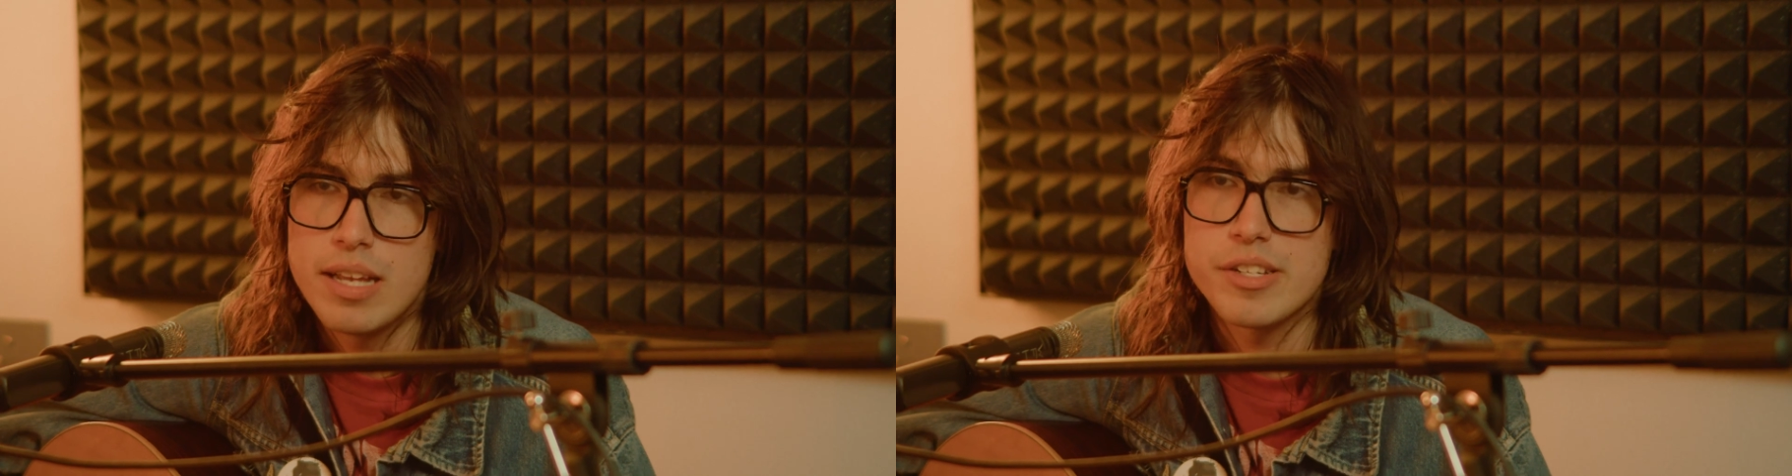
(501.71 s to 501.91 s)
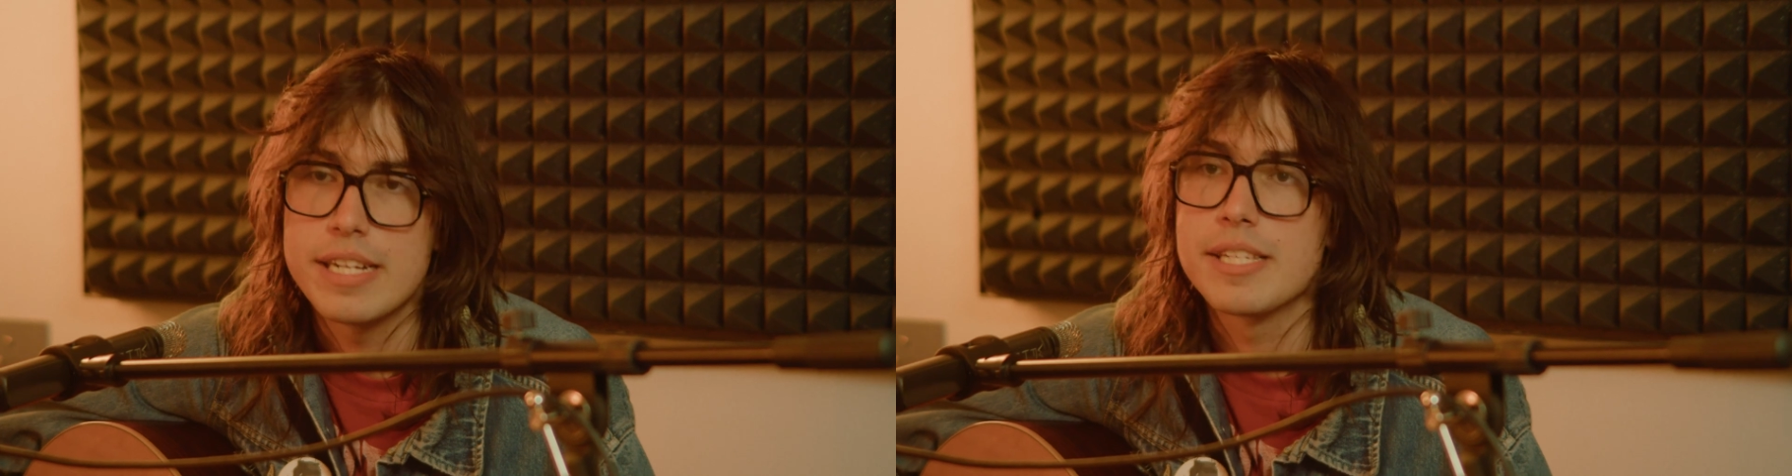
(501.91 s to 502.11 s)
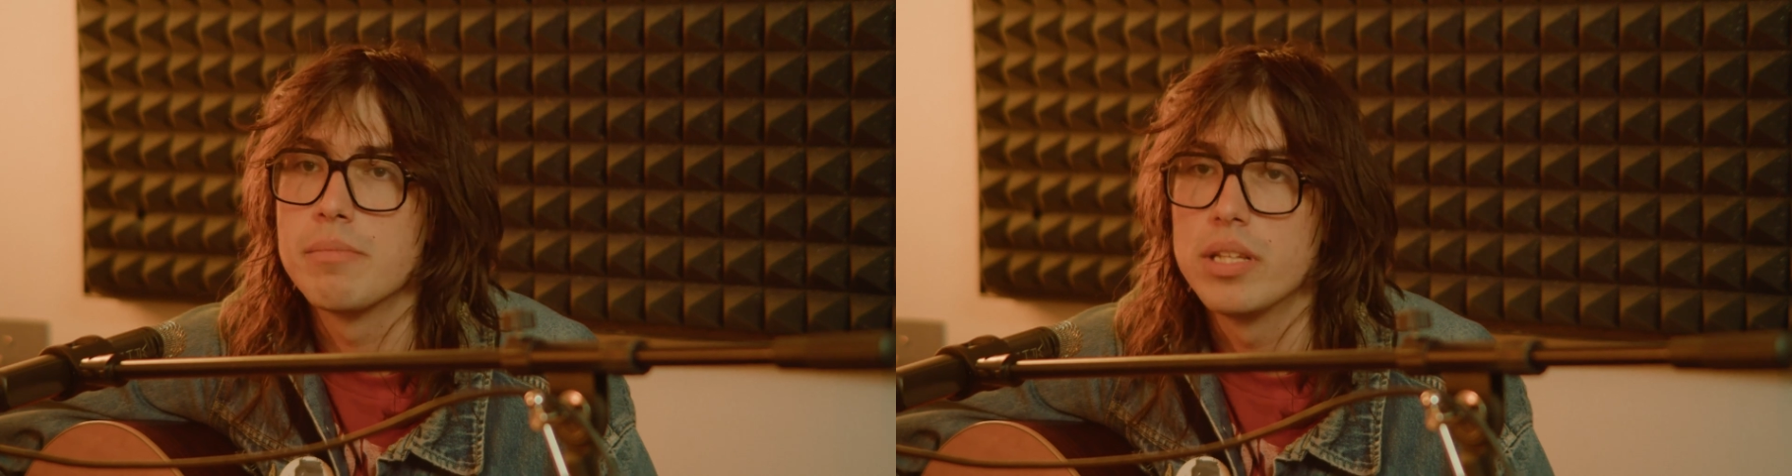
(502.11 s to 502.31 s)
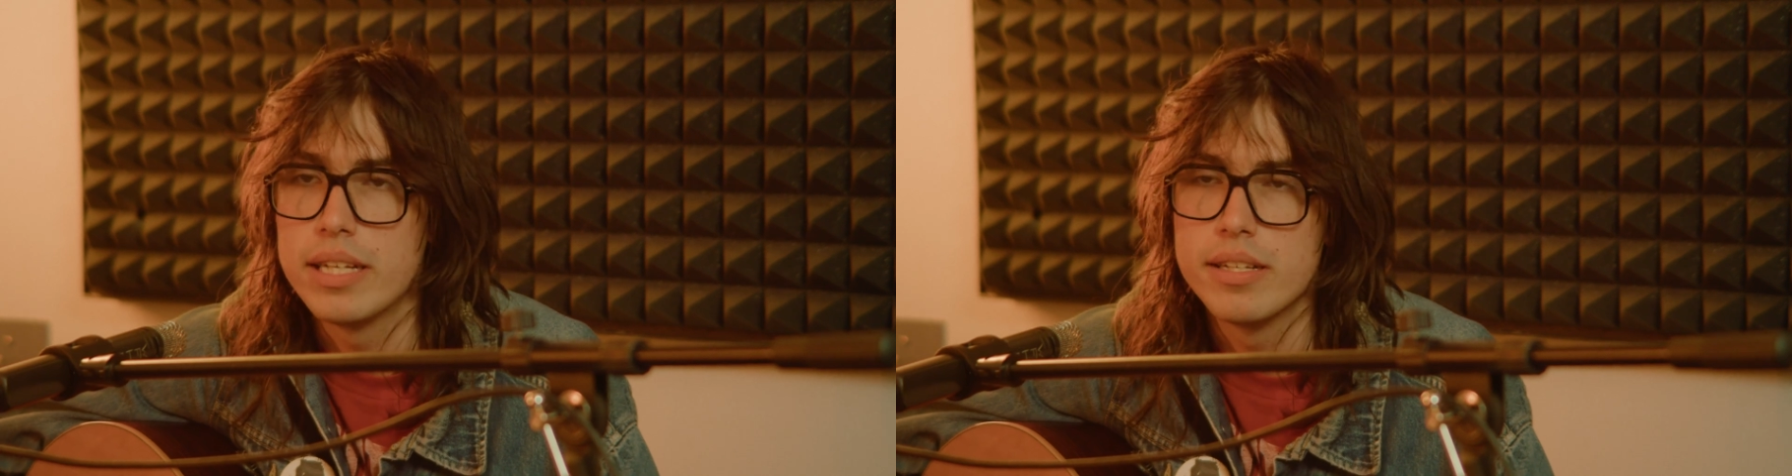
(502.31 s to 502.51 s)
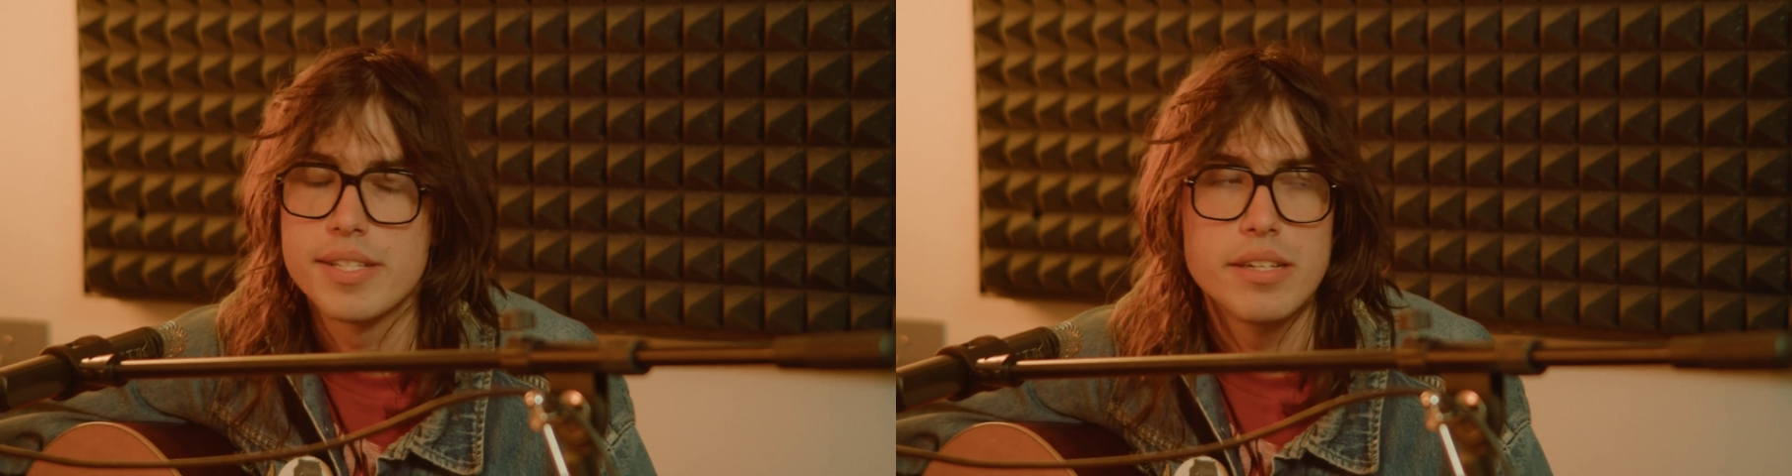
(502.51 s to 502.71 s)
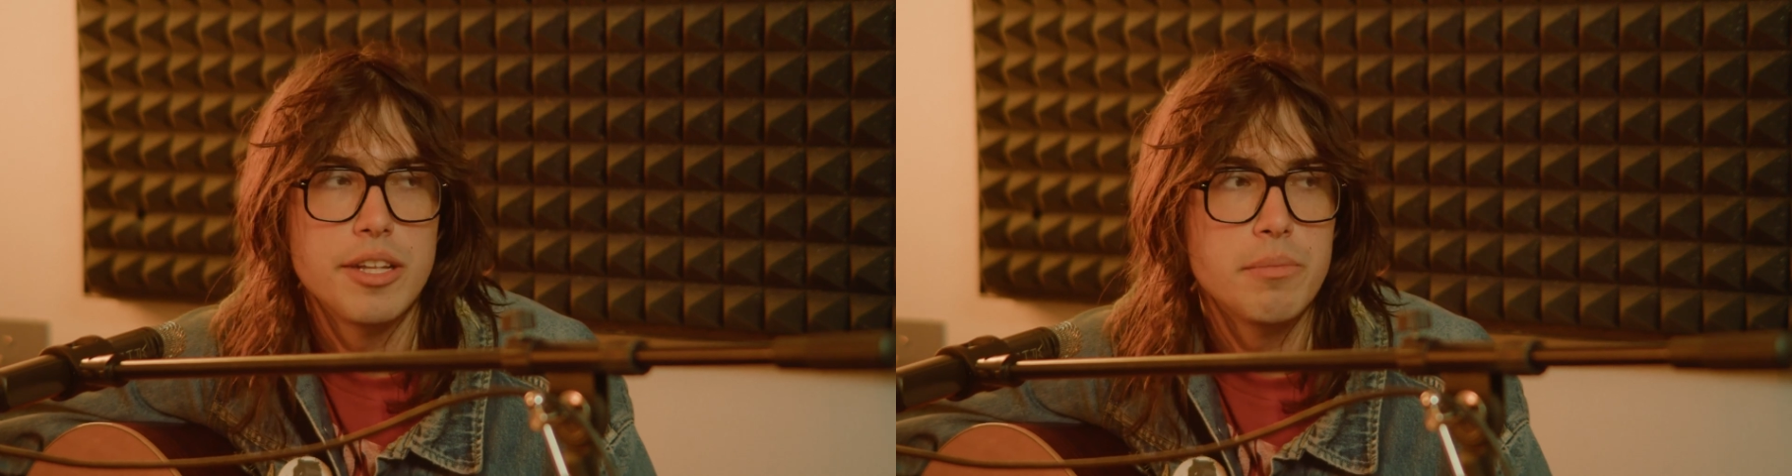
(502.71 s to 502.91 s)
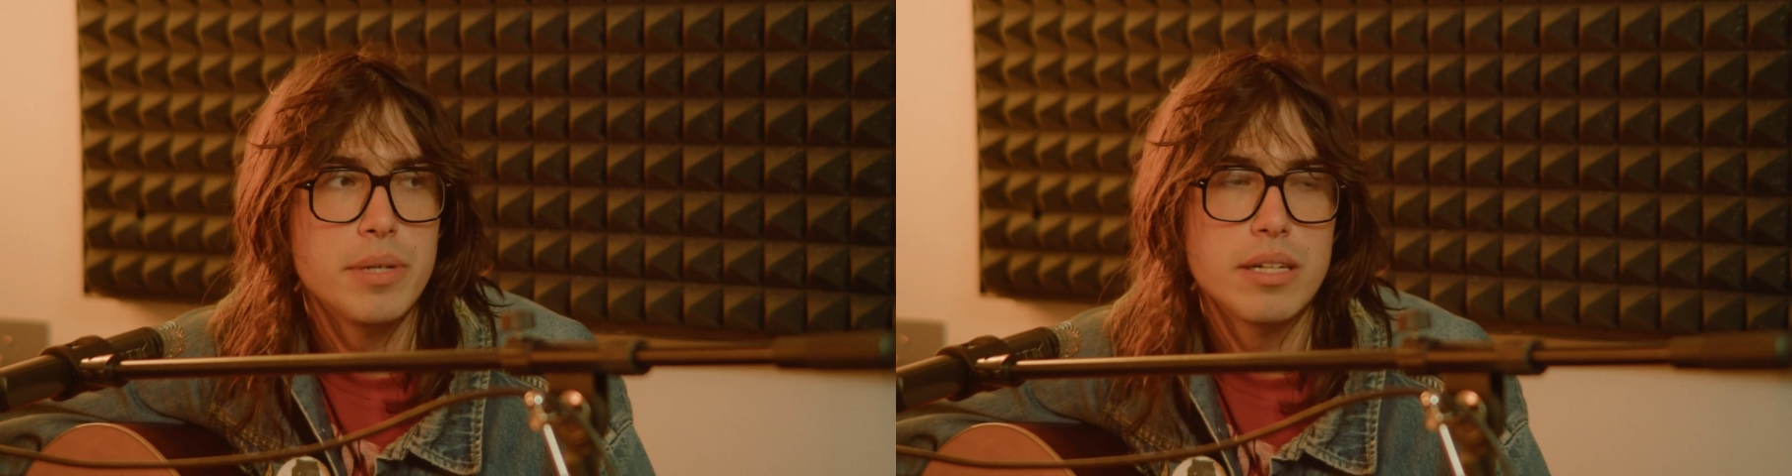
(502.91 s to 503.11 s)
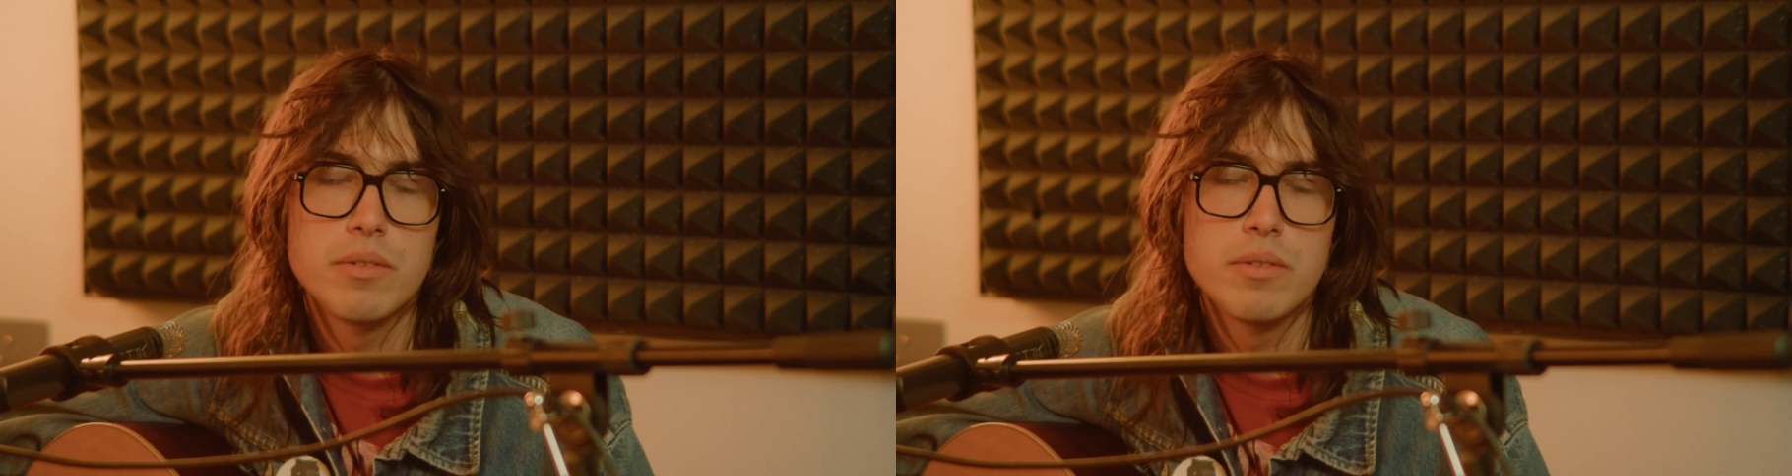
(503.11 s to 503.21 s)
Jason Molina's another big